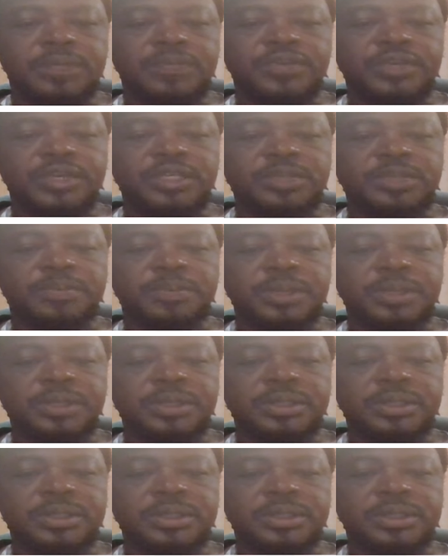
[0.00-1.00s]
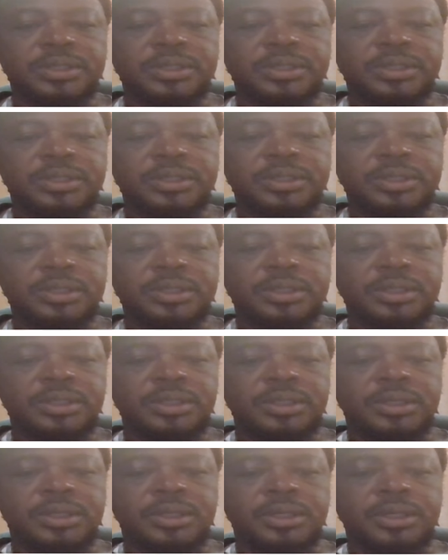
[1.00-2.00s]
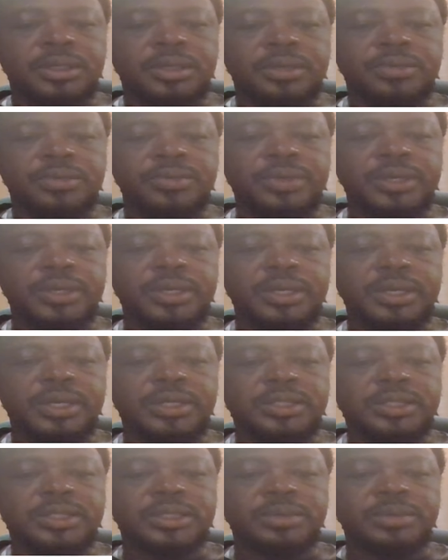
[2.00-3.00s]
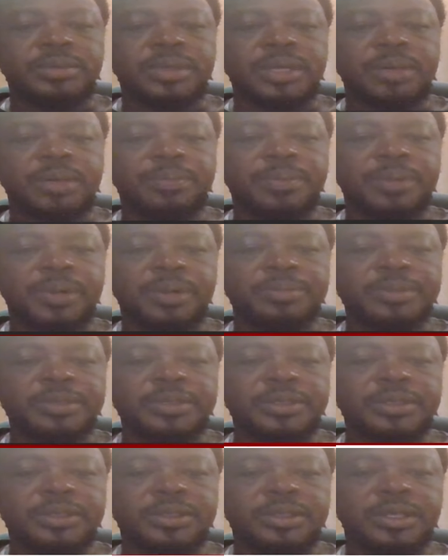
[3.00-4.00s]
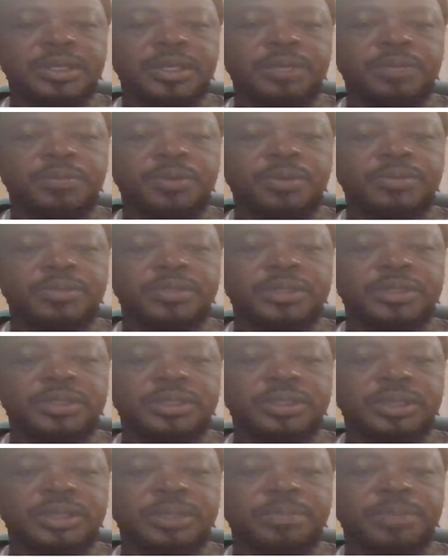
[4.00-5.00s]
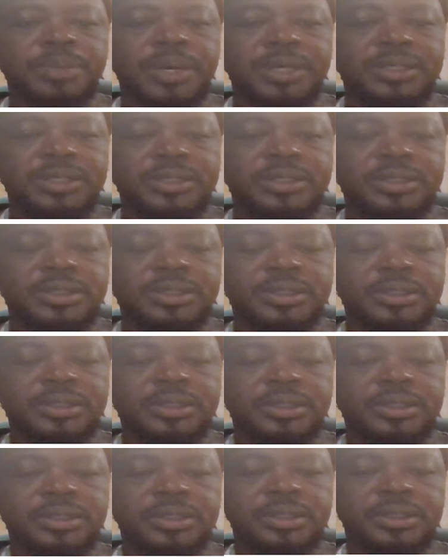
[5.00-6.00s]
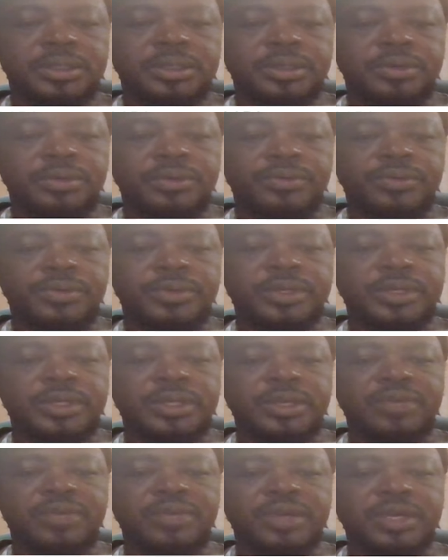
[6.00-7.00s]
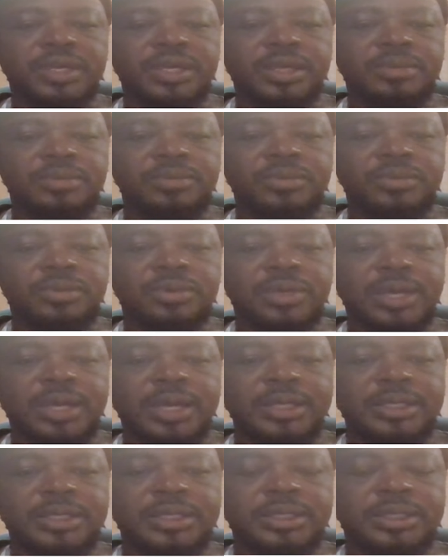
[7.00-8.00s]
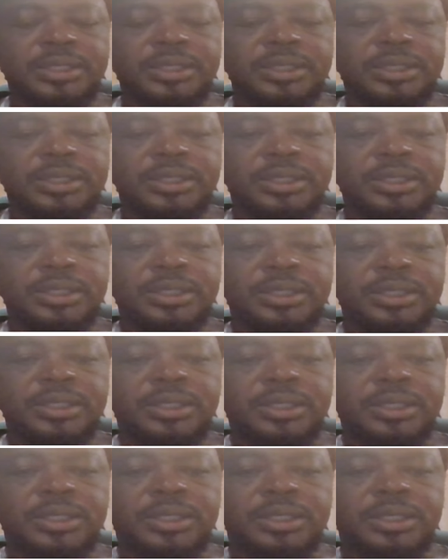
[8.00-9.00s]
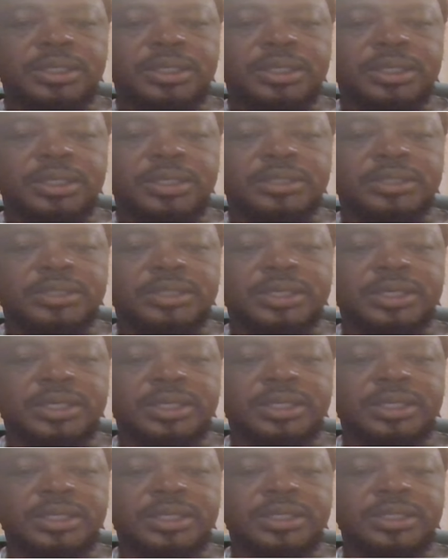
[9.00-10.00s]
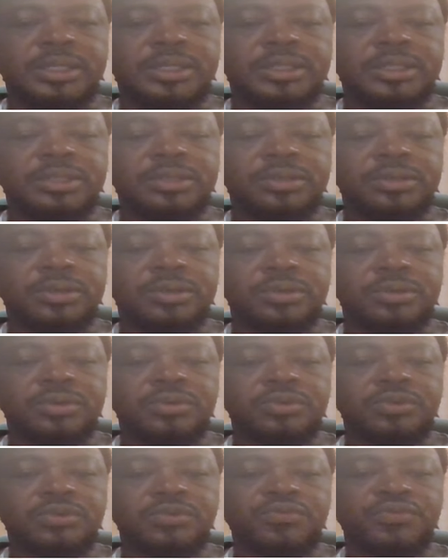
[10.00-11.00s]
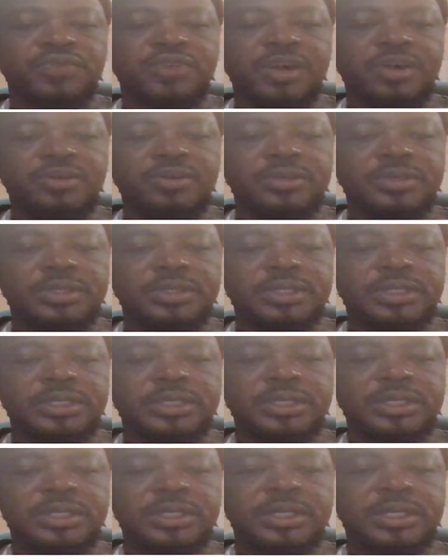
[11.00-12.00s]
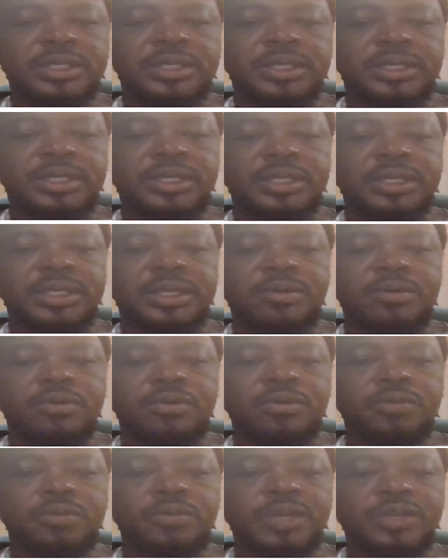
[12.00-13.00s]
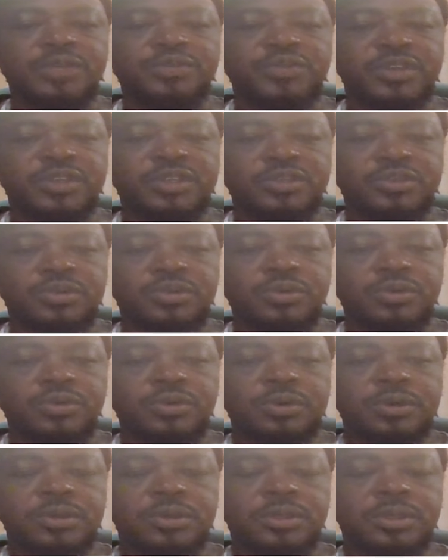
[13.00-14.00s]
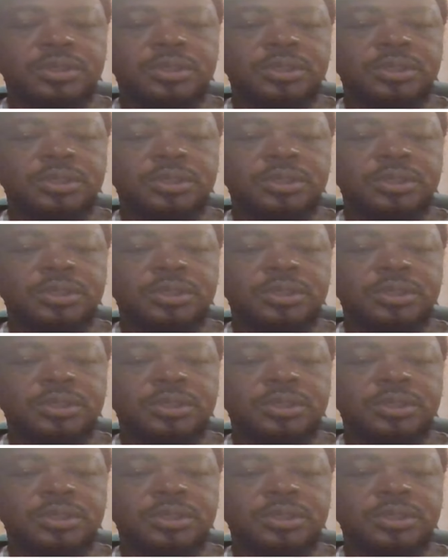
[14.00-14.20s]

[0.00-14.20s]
In the first place, we had similar promises in the past, which never came to light. Secondly, this is not also found in their own manifesto.